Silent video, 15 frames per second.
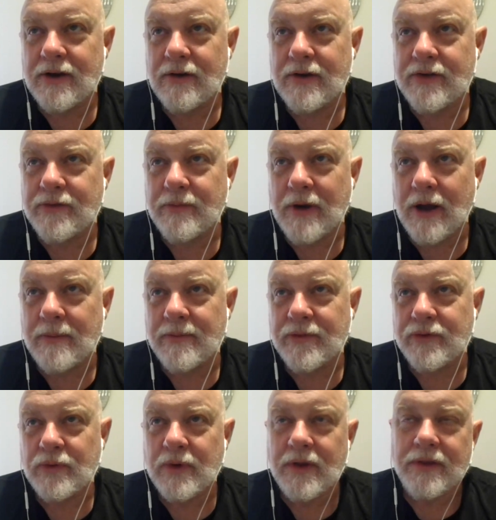His
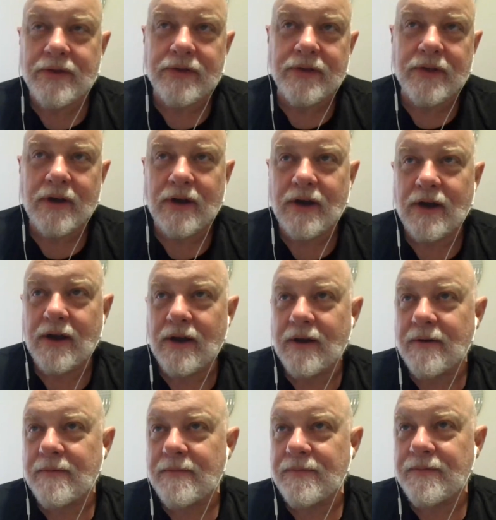problems with
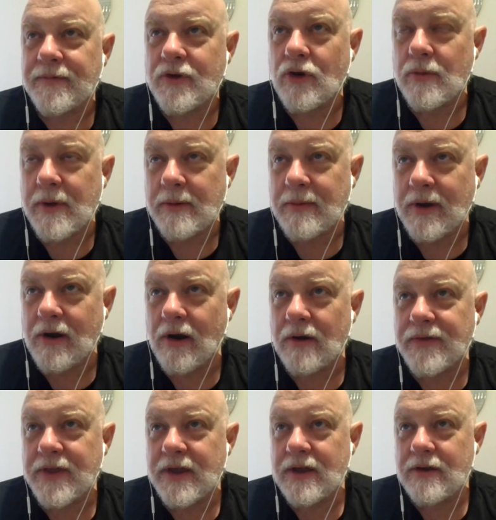Cormac
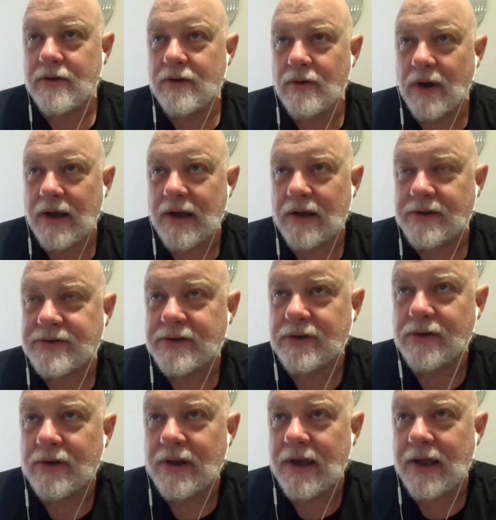McCarthy, who I also
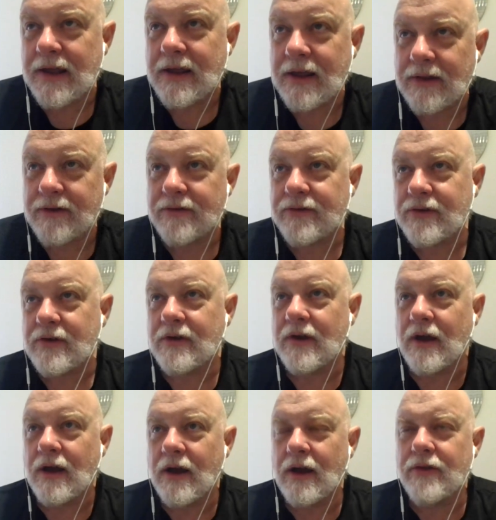don't like, and there's
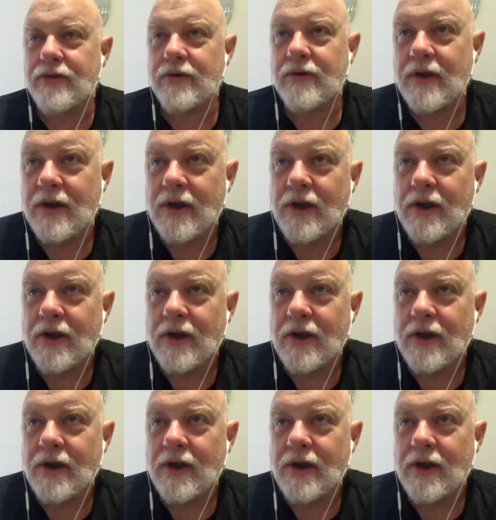other